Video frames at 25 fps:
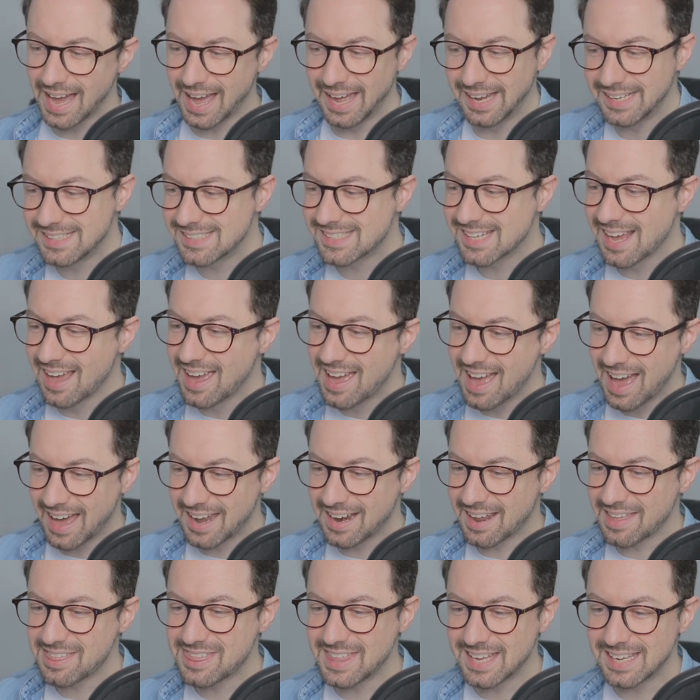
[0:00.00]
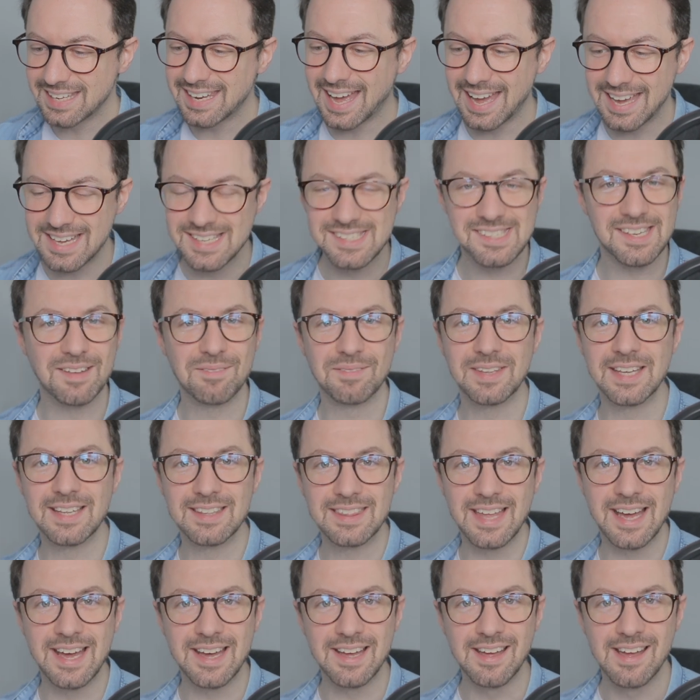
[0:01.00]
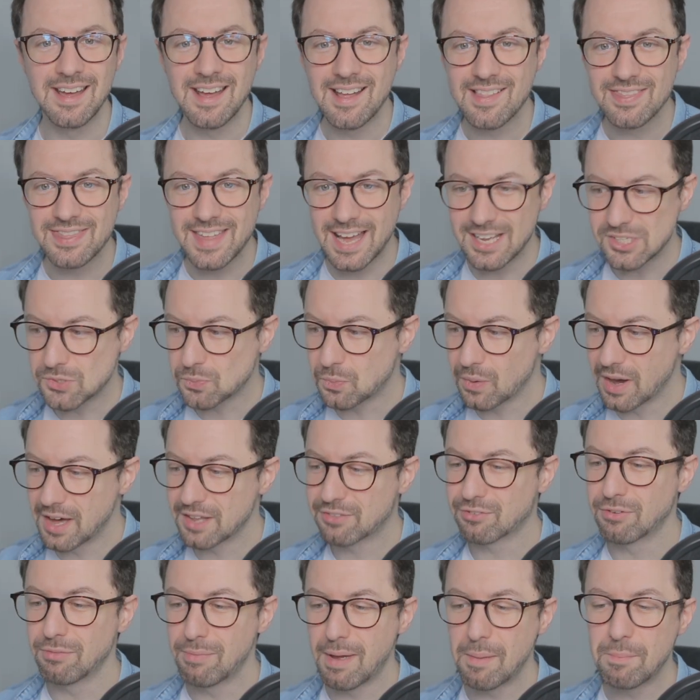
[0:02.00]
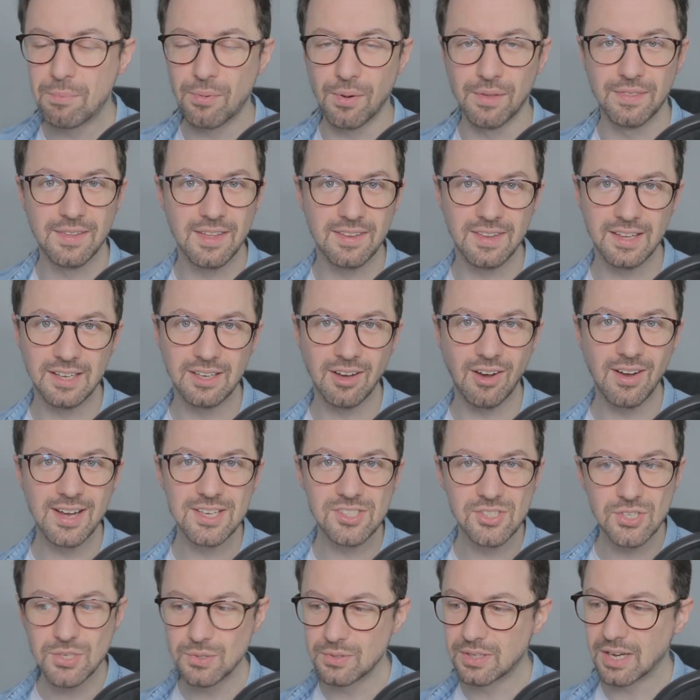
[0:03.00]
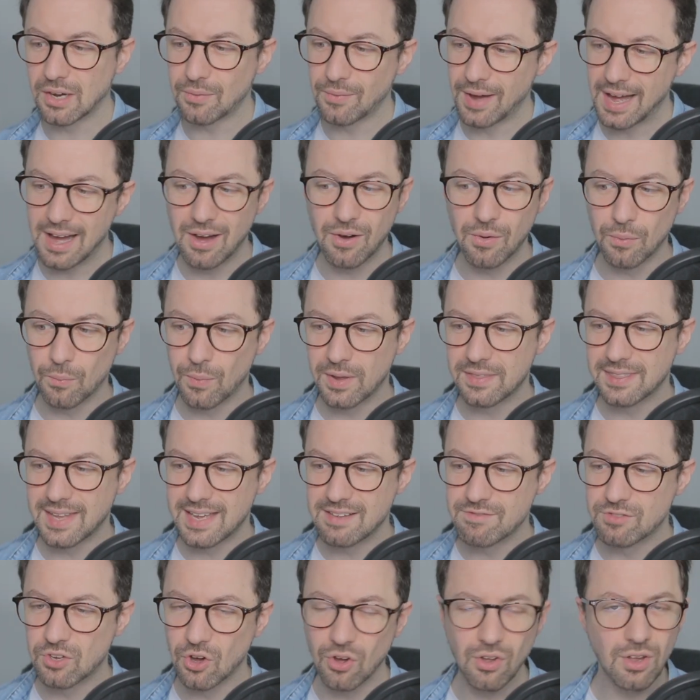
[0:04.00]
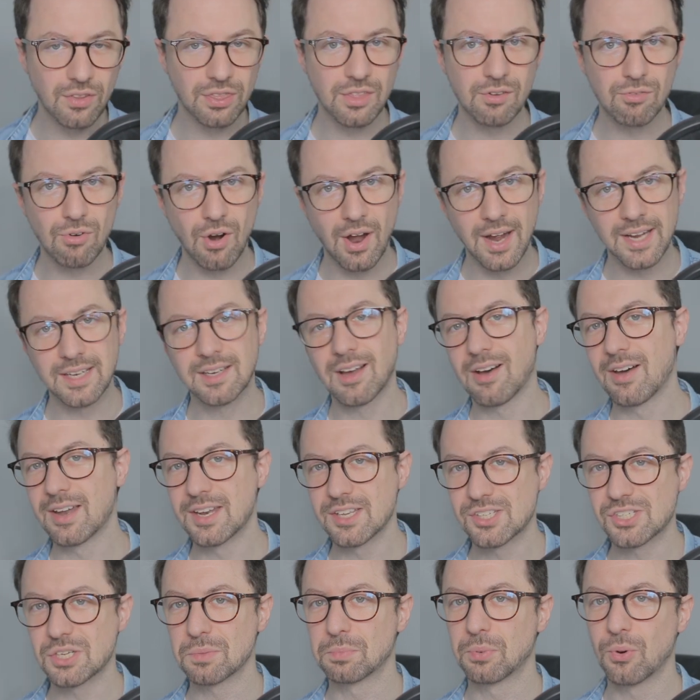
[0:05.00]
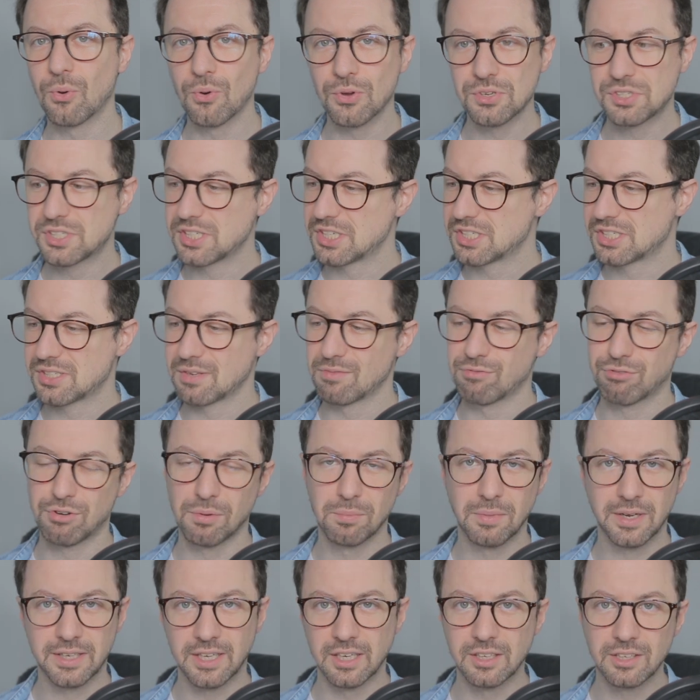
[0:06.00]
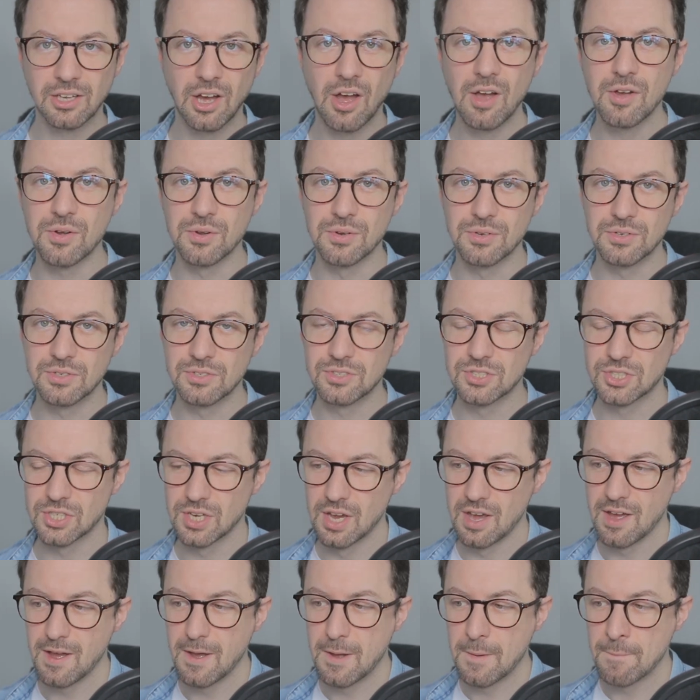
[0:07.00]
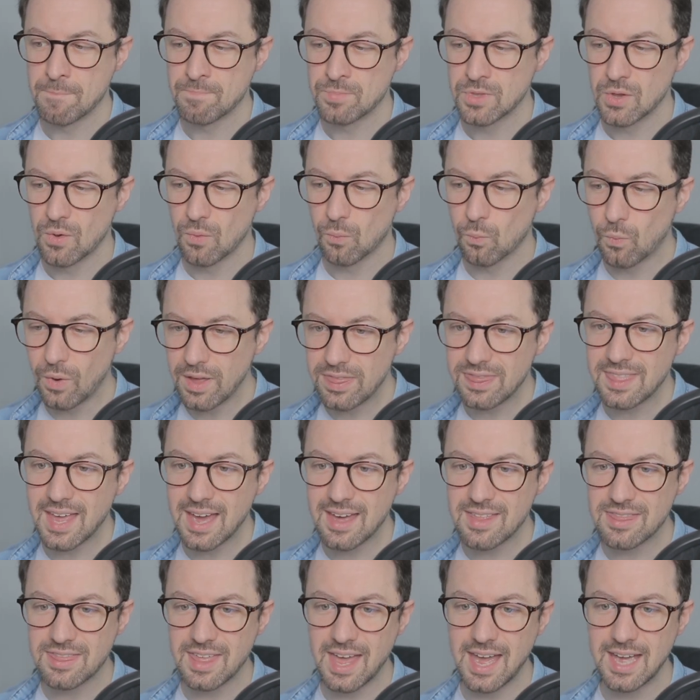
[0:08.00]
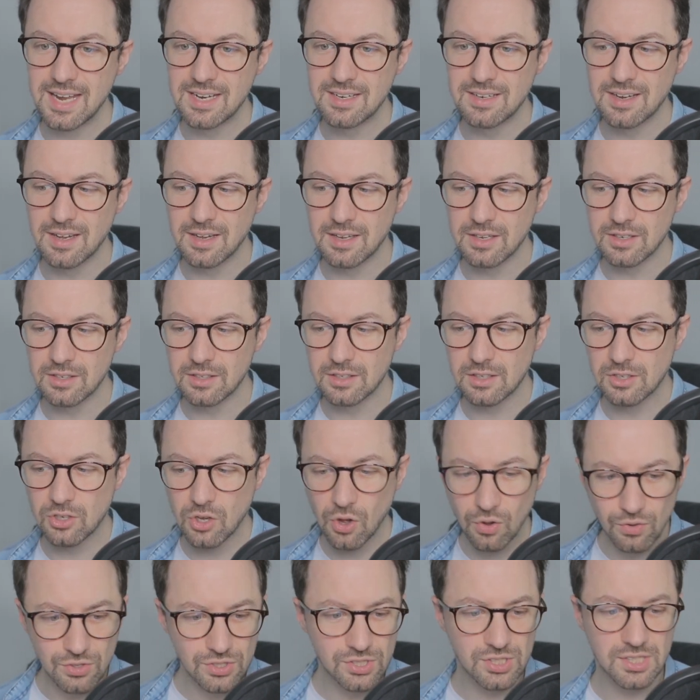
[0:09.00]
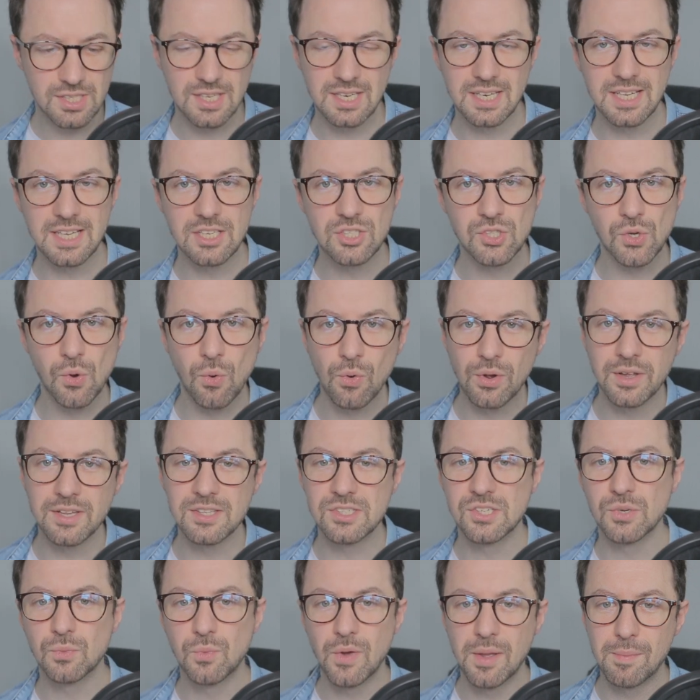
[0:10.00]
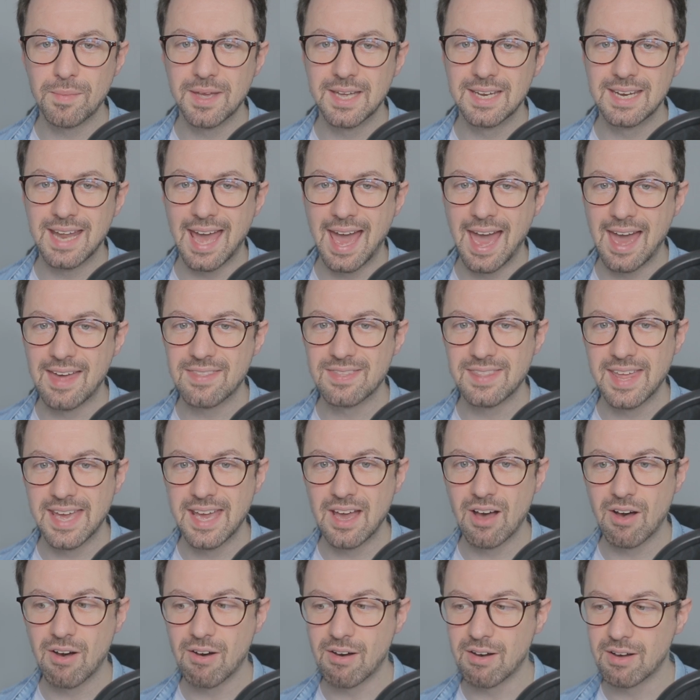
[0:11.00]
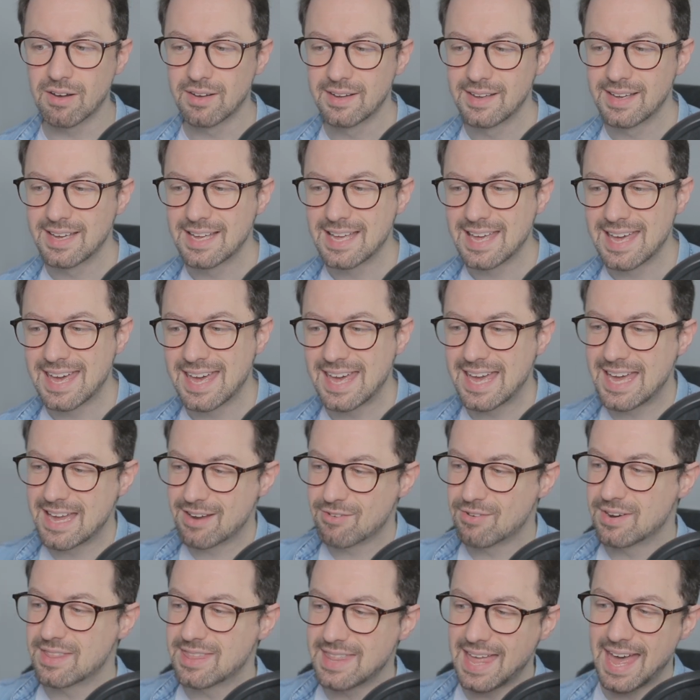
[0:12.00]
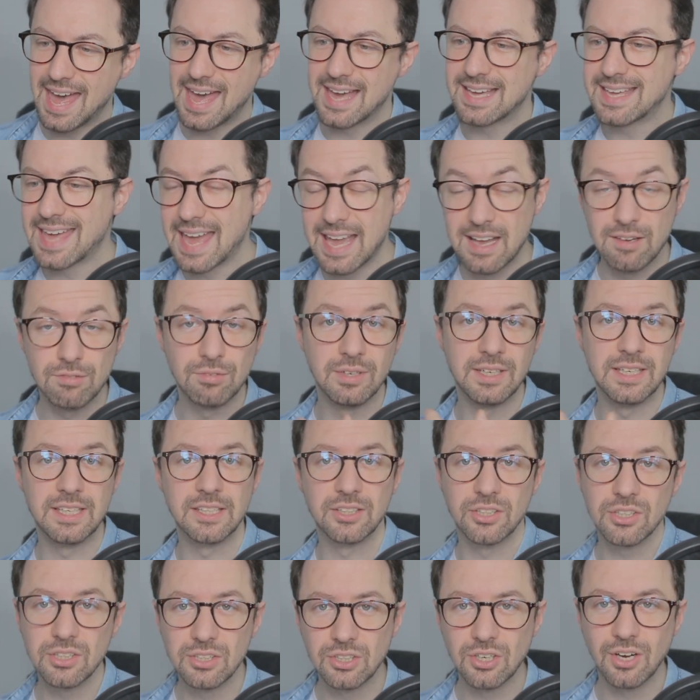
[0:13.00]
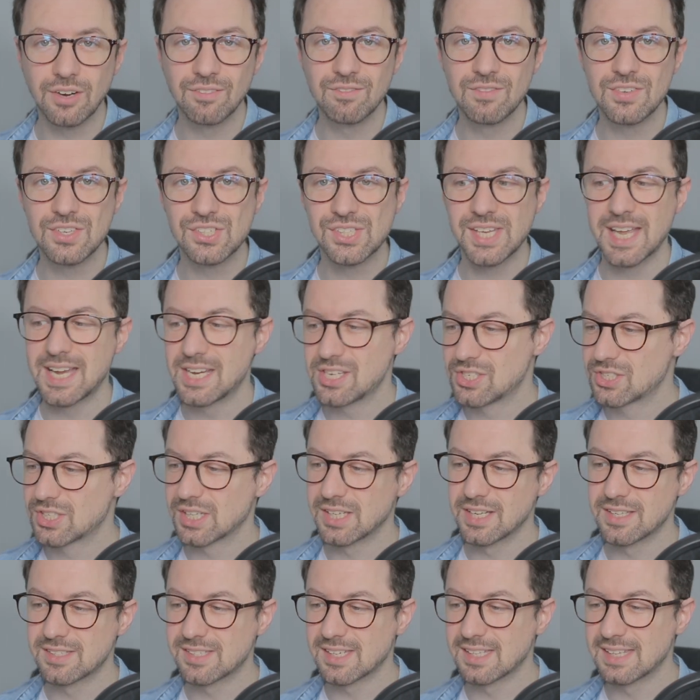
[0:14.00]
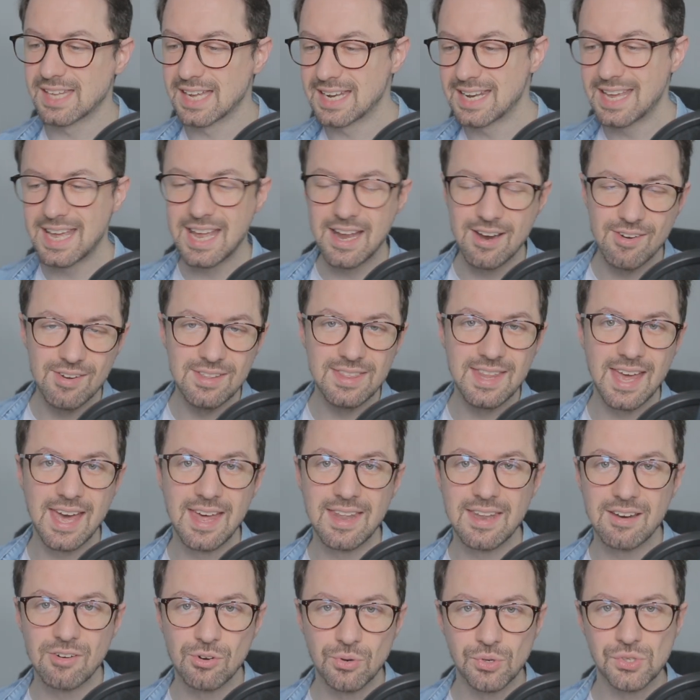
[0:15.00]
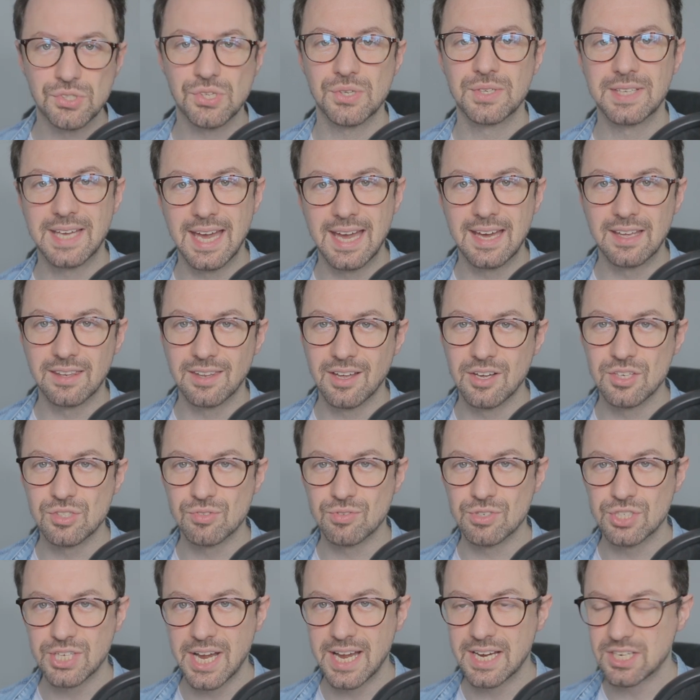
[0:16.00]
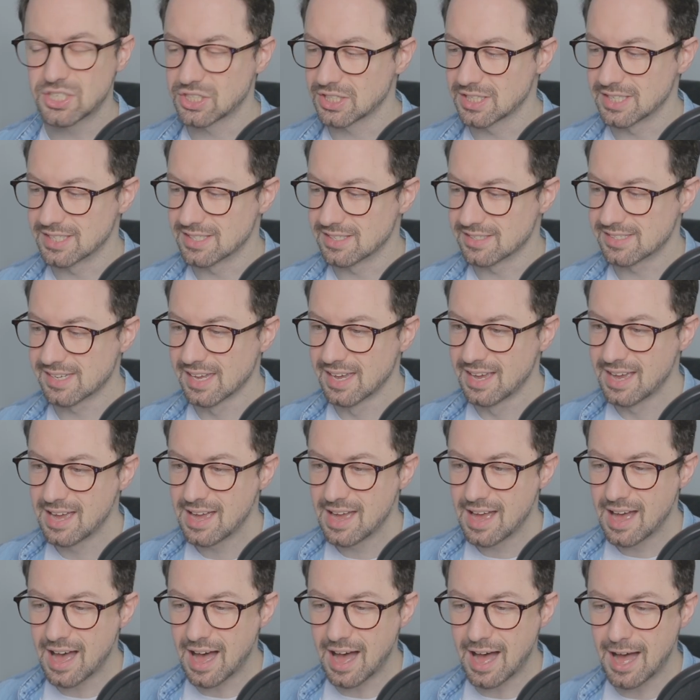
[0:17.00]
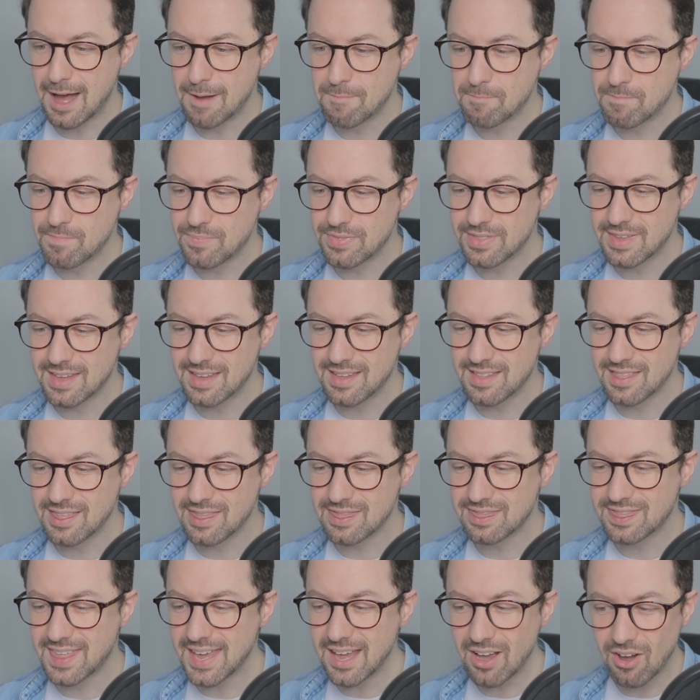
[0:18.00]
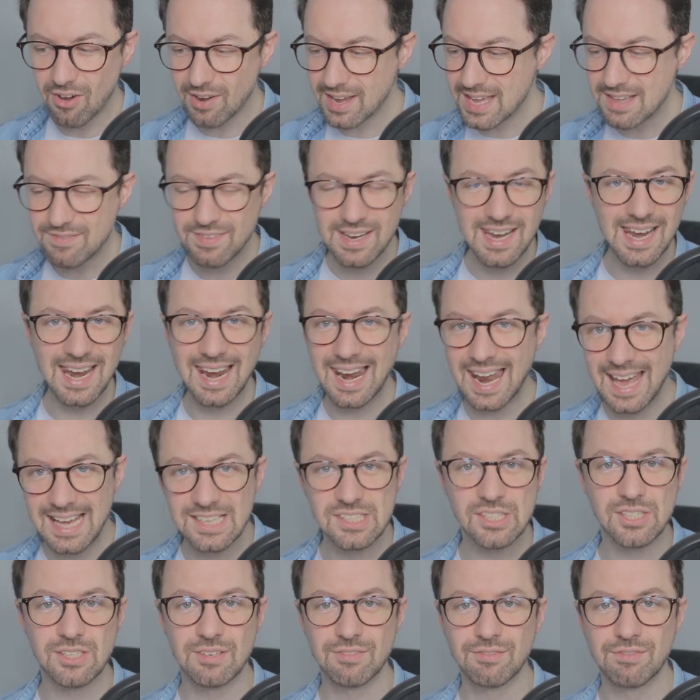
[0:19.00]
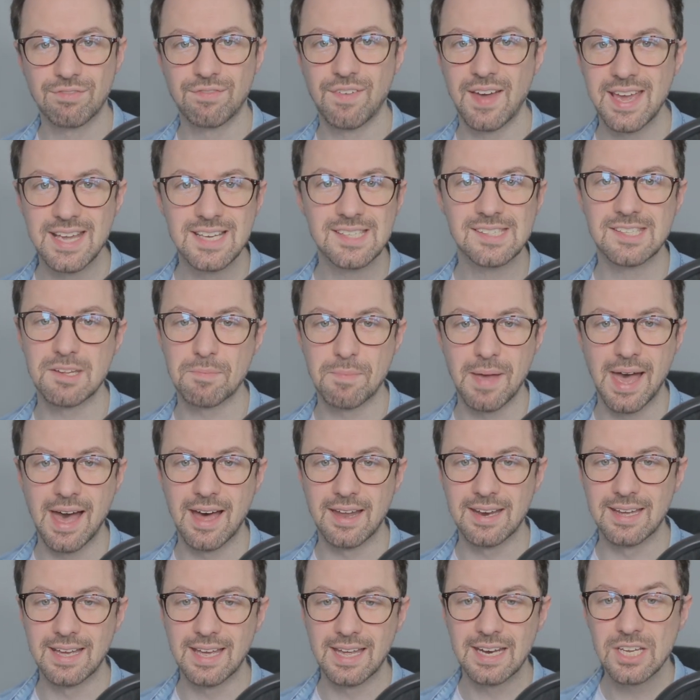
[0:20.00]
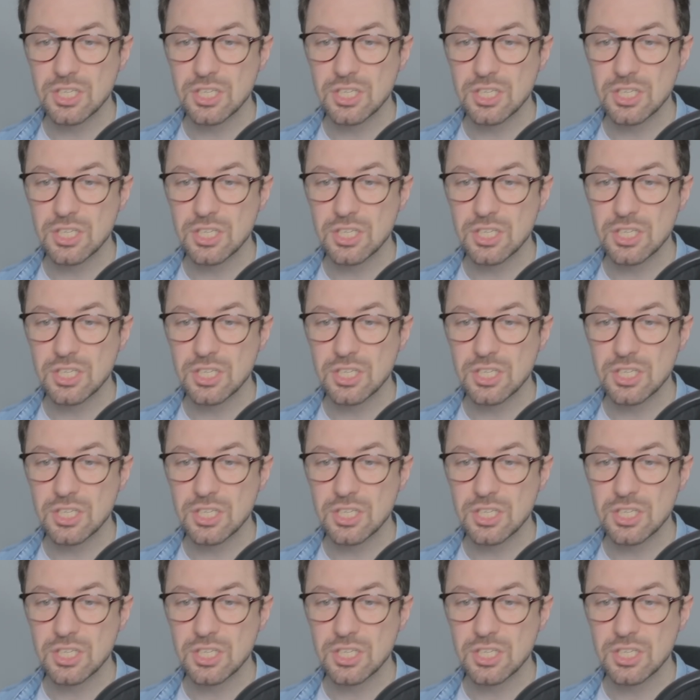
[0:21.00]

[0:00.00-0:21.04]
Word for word: And and I think that is something that that's worth remembering, that the guys who go out when they've got the right kind of support system from like a coach, when they're then constantly talking to women and they are here and there getting really good conversations, and then here and there they're also getting those rejections, um, they are even less phased about it.